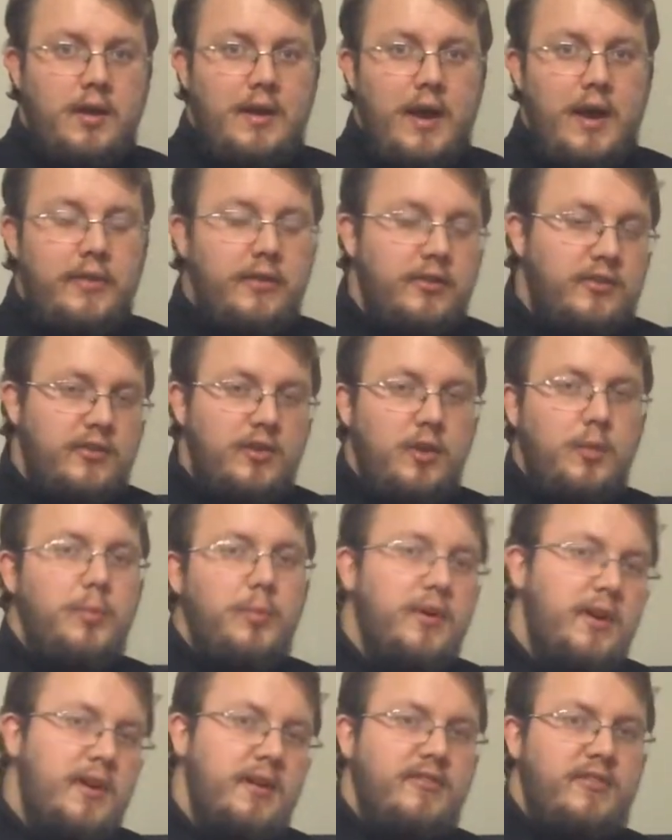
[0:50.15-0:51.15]
Now, they're still
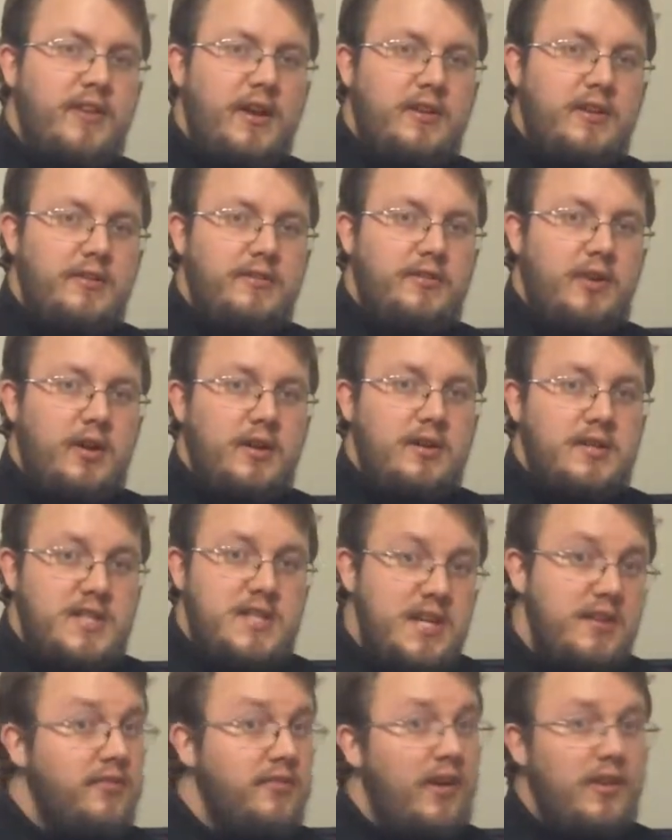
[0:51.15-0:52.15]
pretty effective on
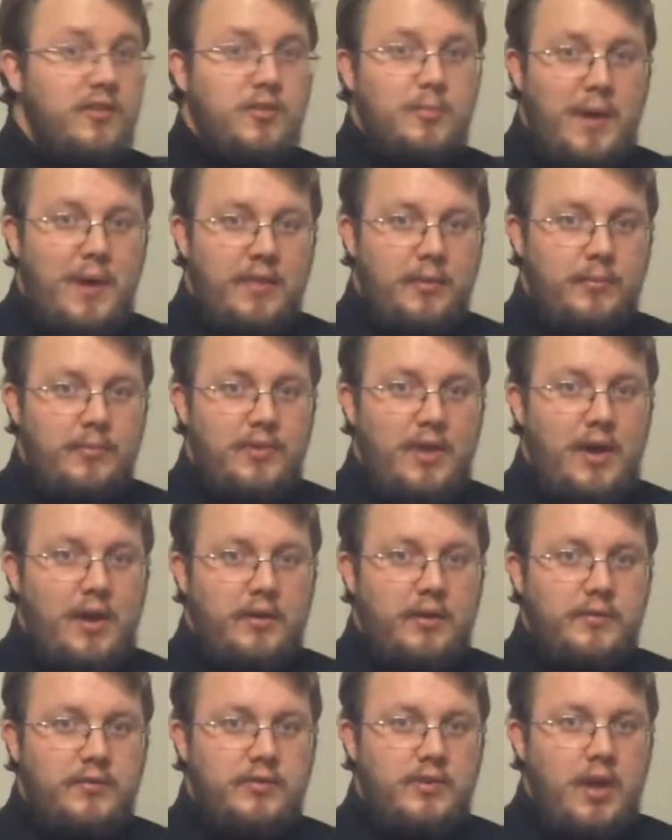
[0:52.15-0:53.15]
defense by
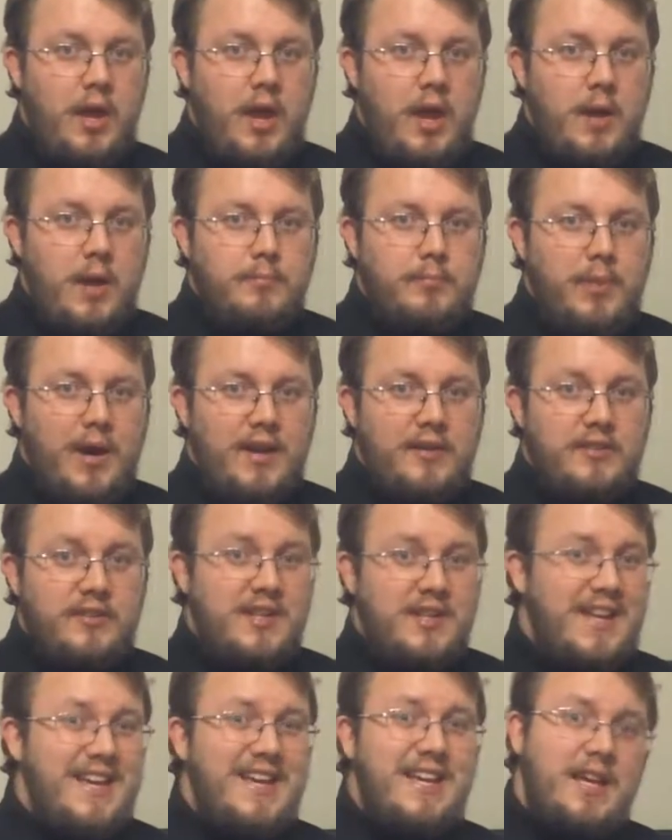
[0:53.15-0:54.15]
themselves, but
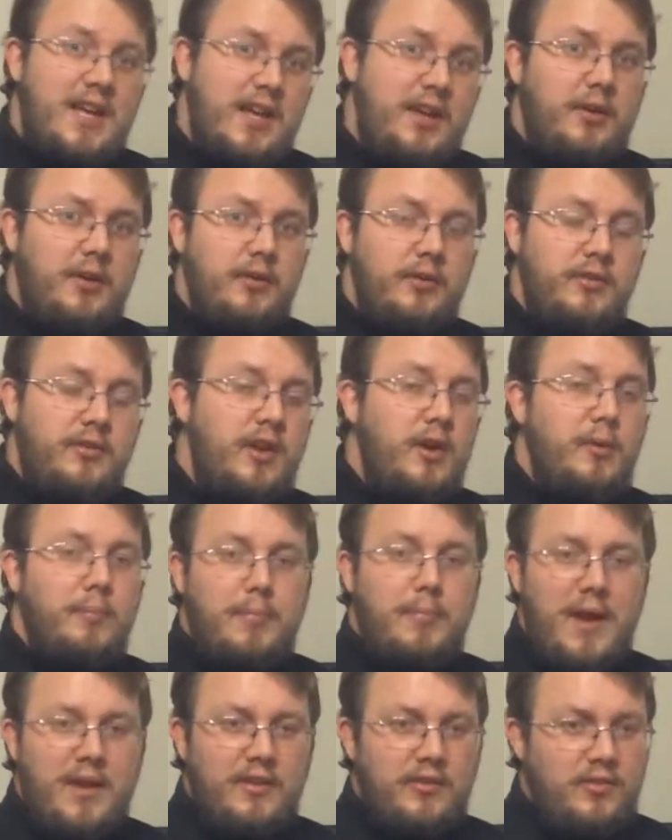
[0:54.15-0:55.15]
to get kills, they're
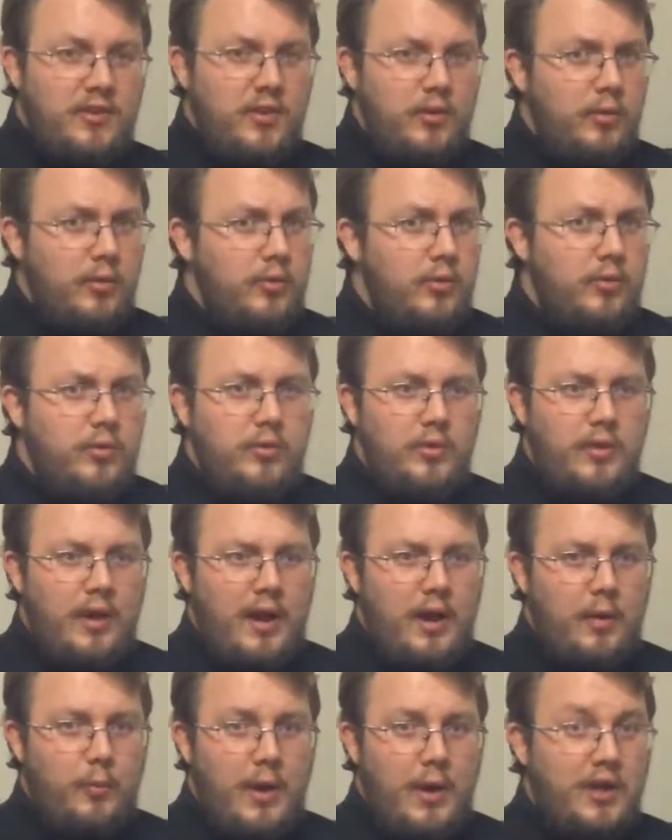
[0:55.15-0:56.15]
best used
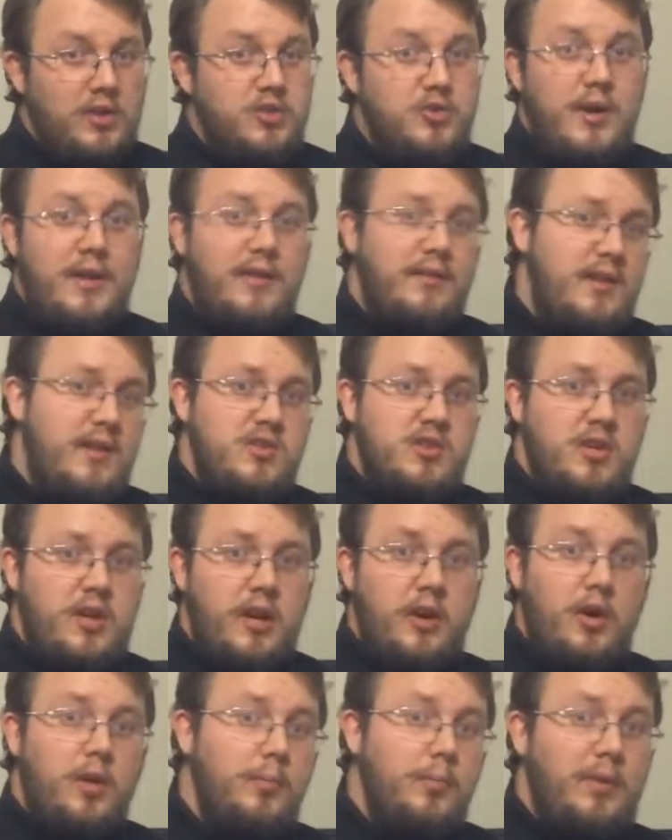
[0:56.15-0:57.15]
while
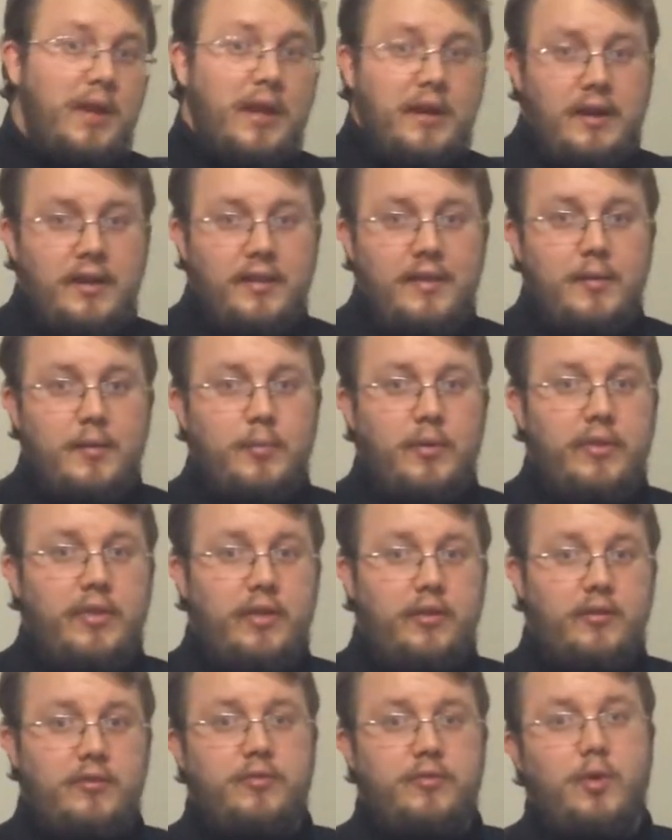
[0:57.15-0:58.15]
transitioning or blending them with
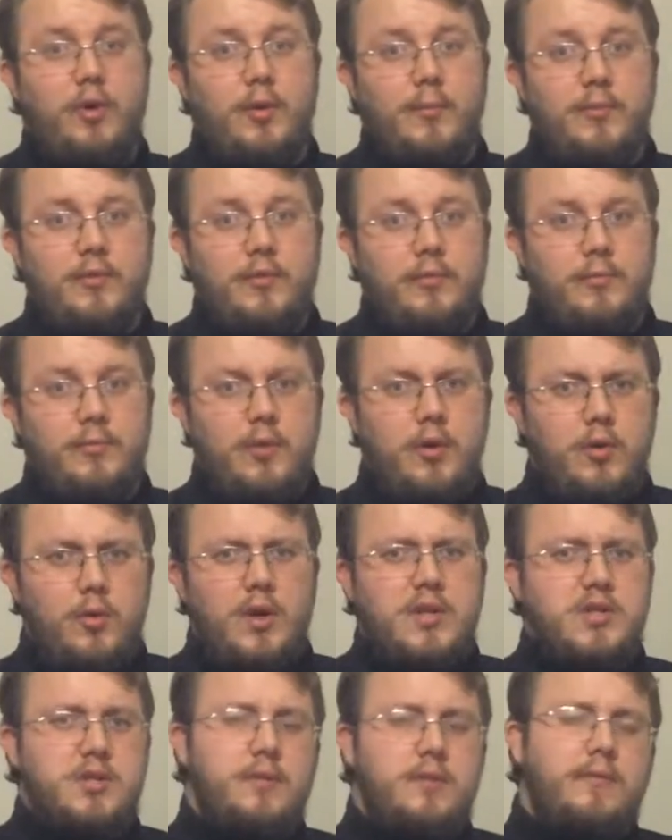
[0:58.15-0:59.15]
other forms. Good
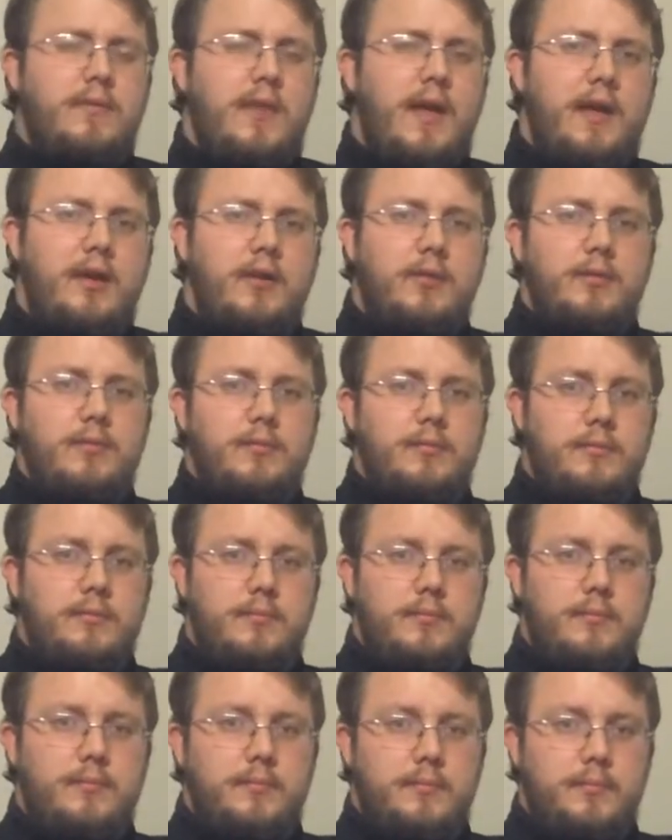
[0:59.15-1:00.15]
question, thank you.
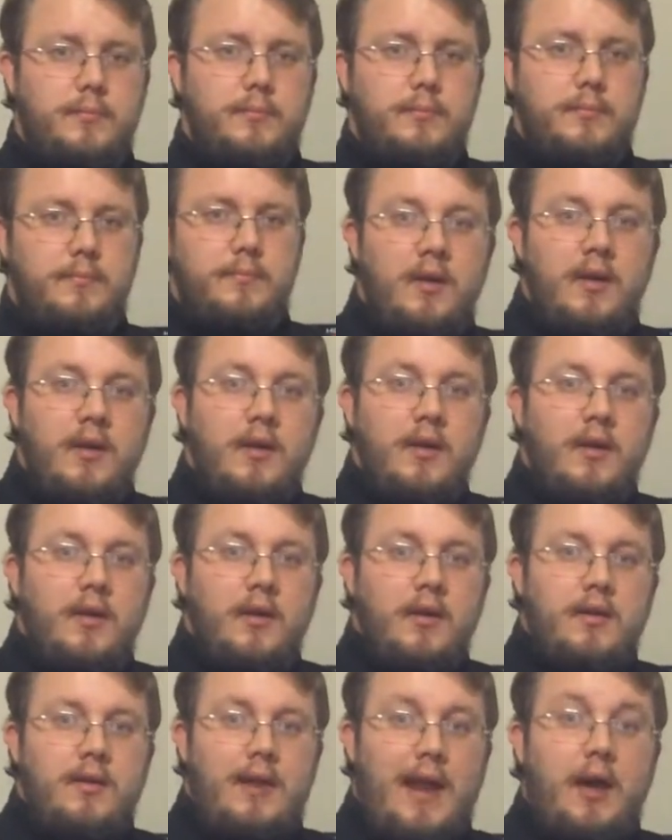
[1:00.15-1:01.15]

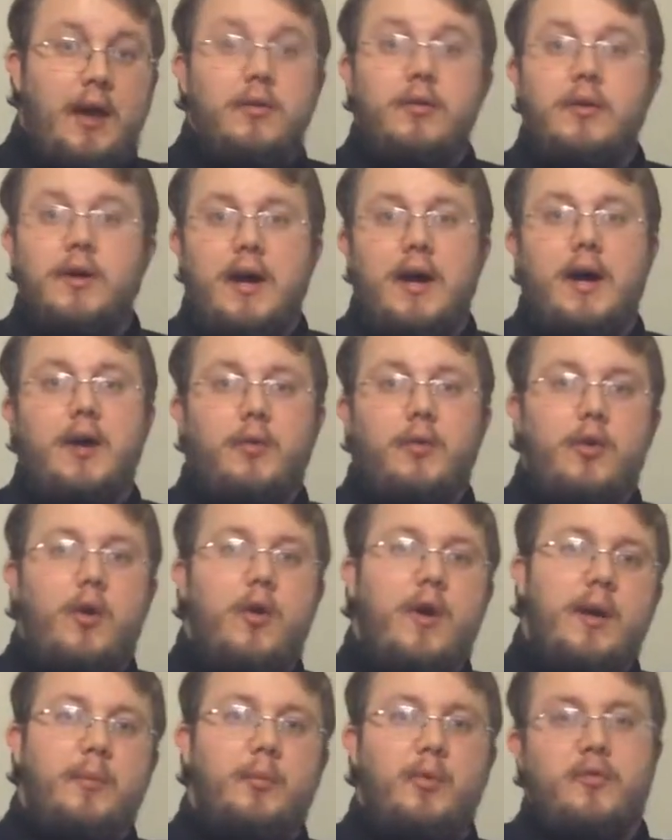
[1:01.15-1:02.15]
Now, we'll go
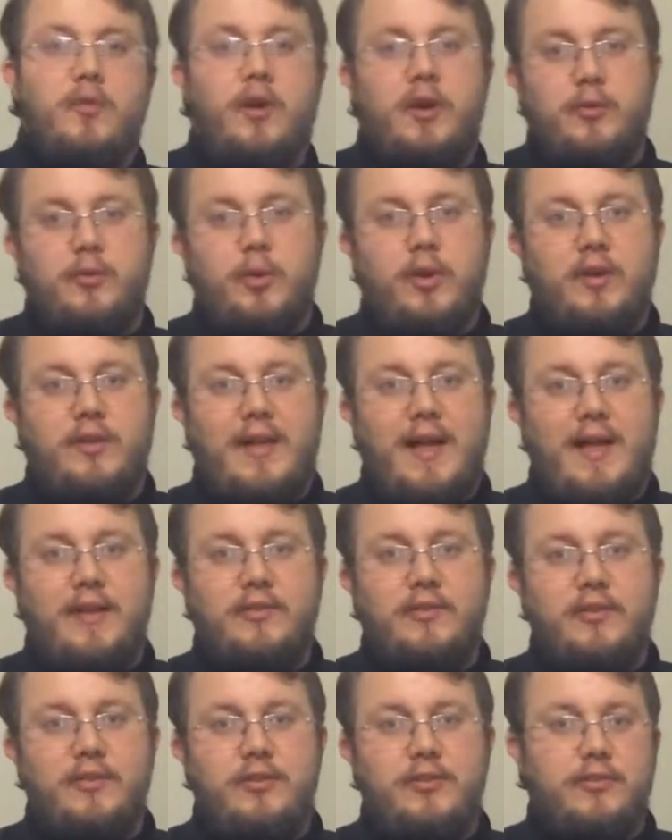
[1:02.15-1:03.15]
ahead and move on to our
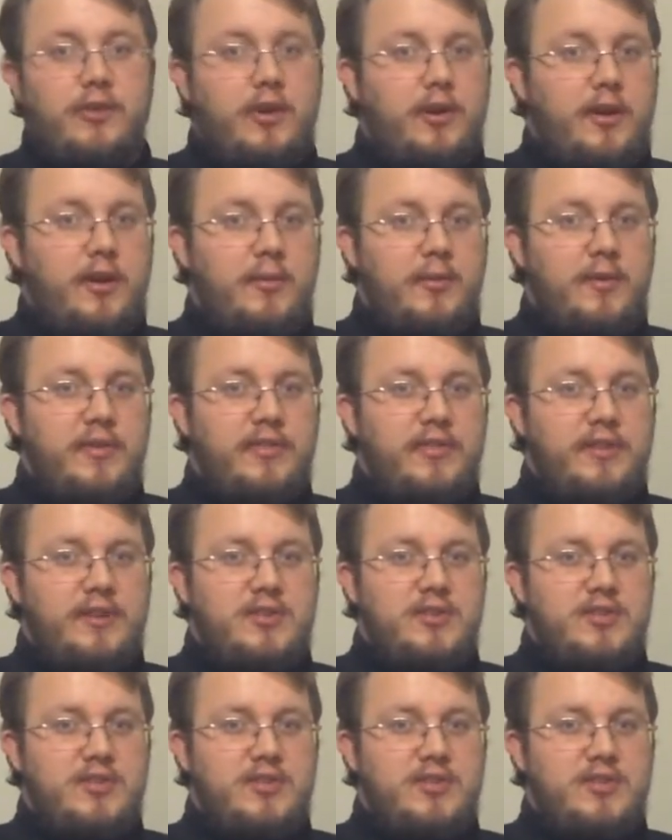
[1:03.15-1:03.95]
classes, starting with the